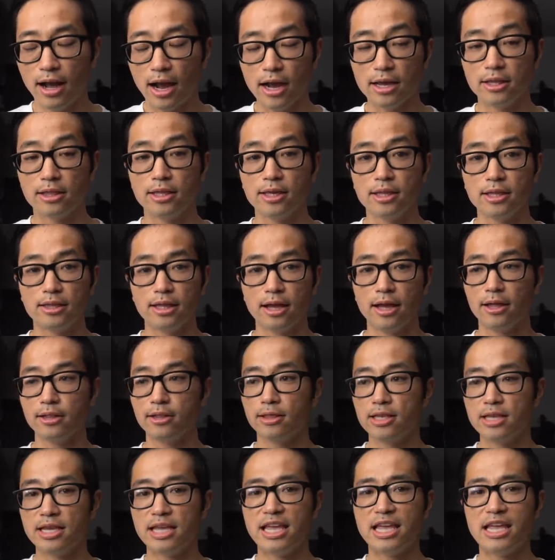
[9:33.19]
I think
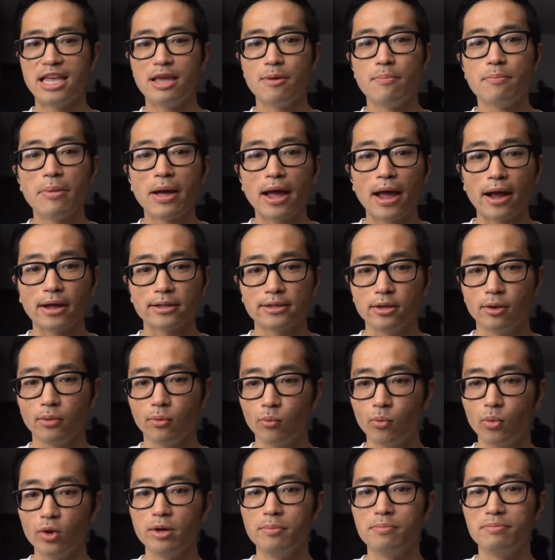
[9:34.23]
that the impact
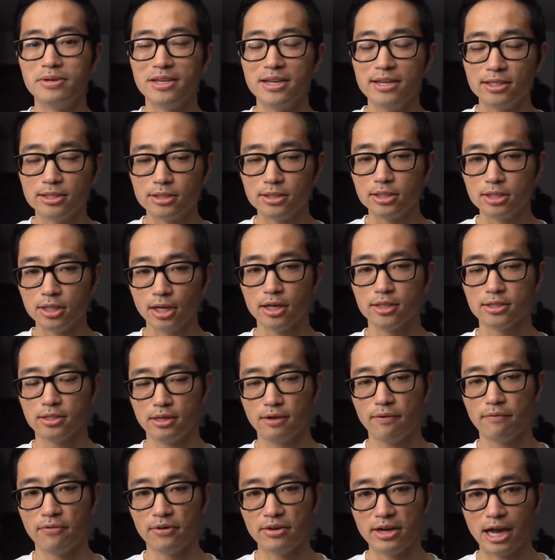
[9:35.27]
would be
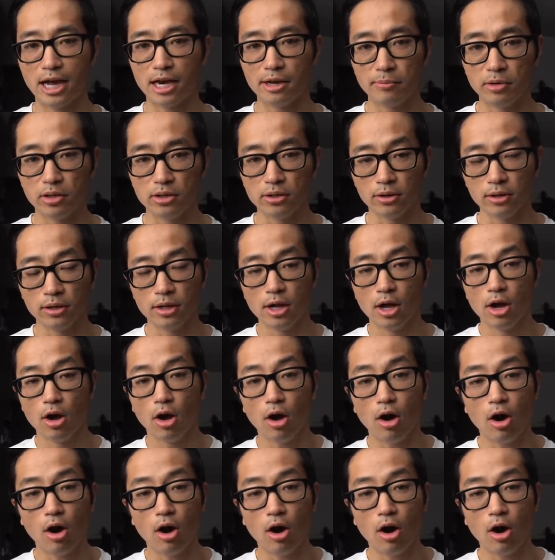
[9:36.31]
just phenomenal.